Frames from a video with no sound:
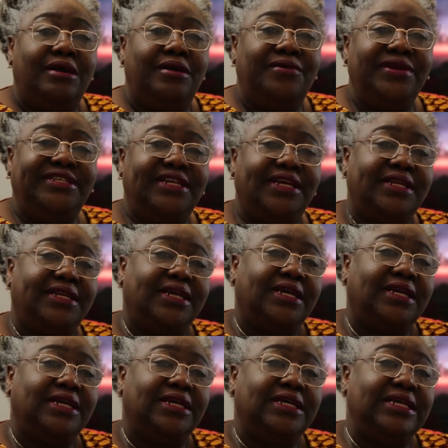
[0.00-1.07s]
Richard
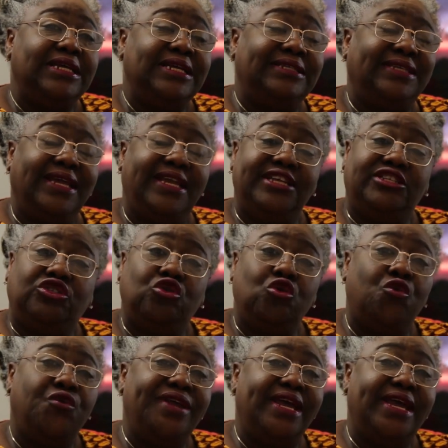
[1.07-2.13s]
is a
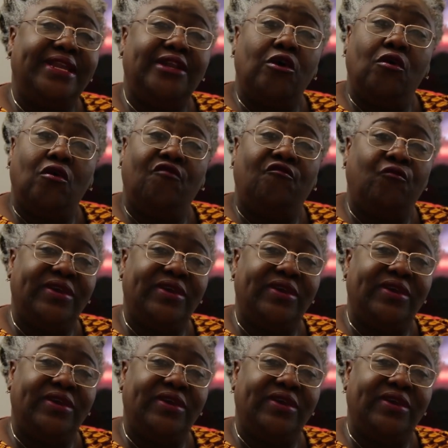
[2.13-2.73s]
historian of